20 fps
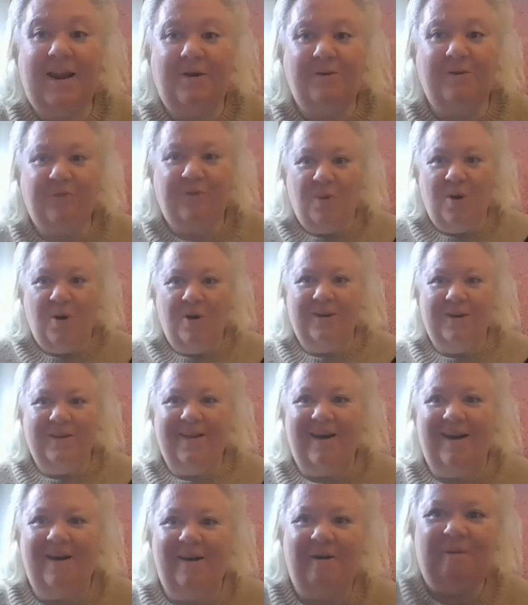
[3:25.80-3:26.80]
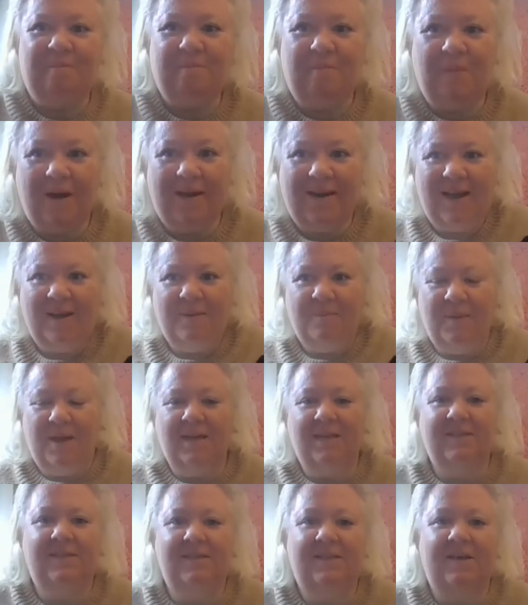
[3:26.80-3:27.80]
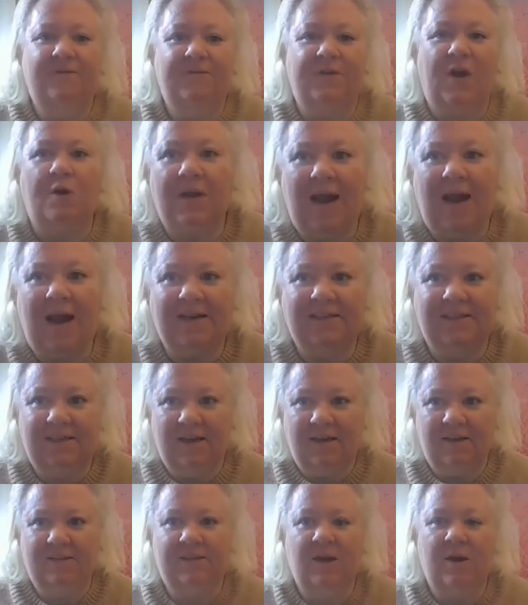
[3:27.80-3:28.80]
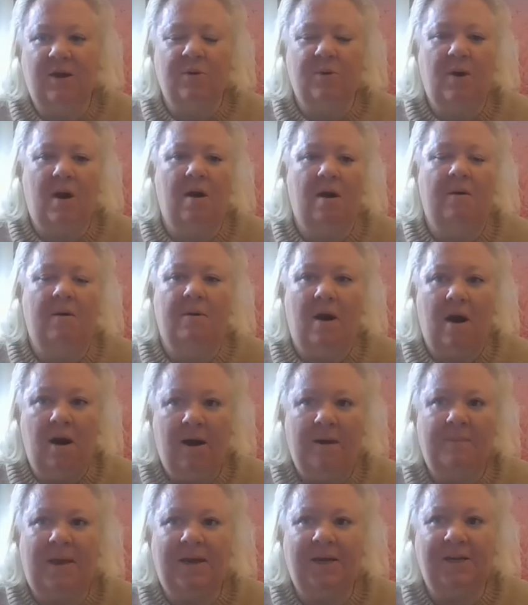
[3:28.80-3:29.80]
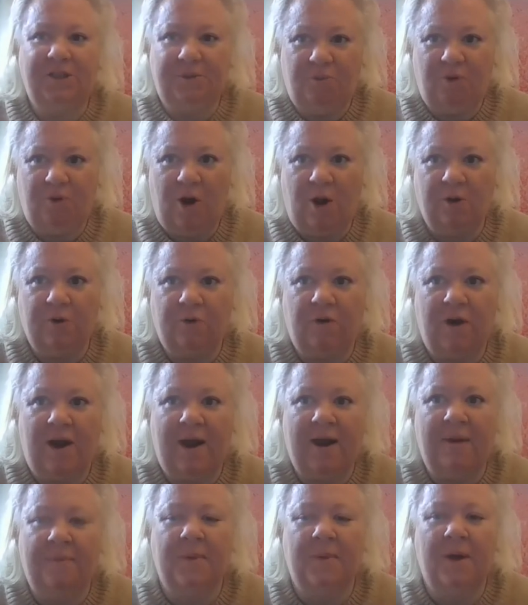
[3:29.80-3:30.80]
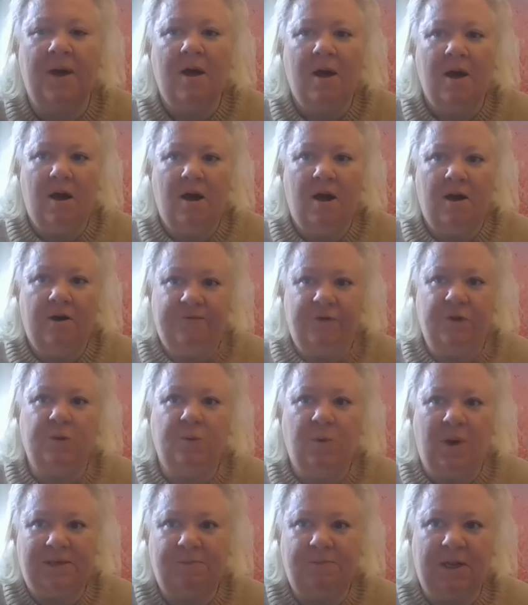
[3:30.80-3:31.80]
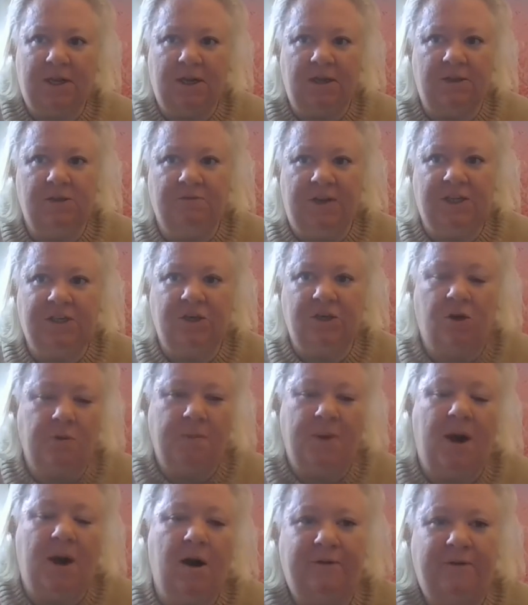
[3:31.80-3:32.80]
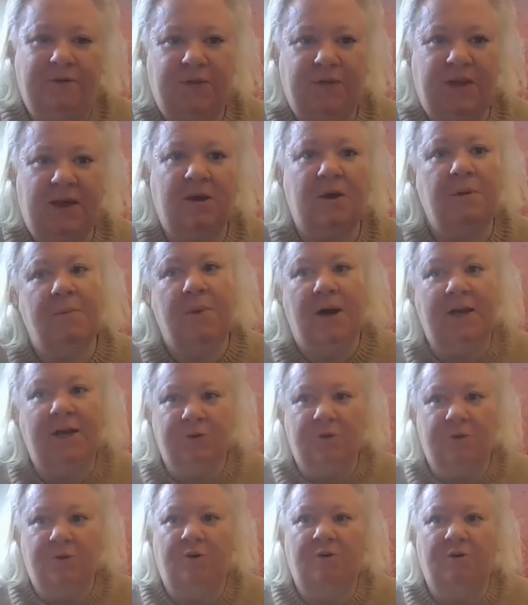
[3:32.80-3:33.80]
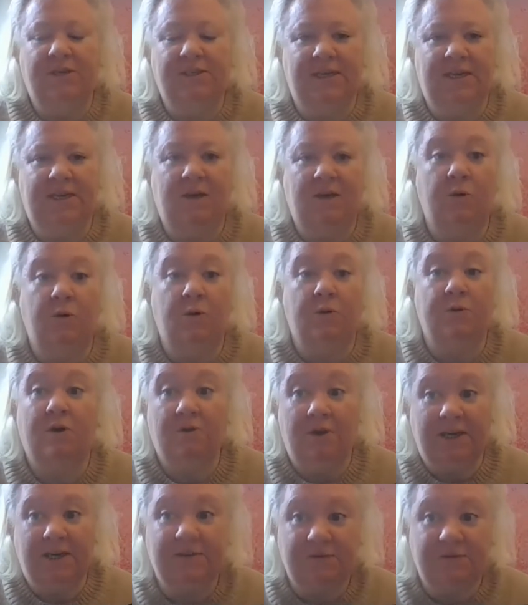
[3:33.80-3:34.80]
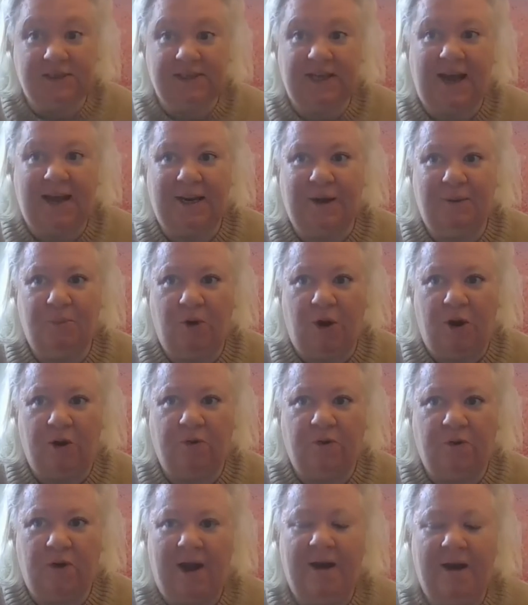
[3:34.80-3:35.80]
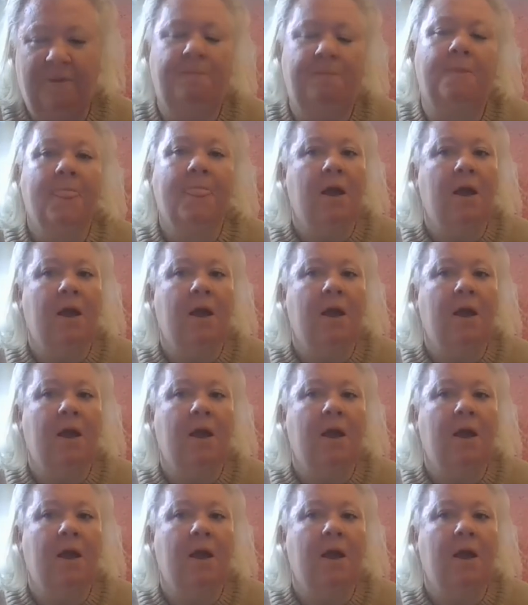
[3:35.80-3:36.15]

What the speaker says: everyone, my name is Fiona Latter. So I manage a programme for the West Midlands region on behalf of the Combined Authority called the Creative Scale Up Programme.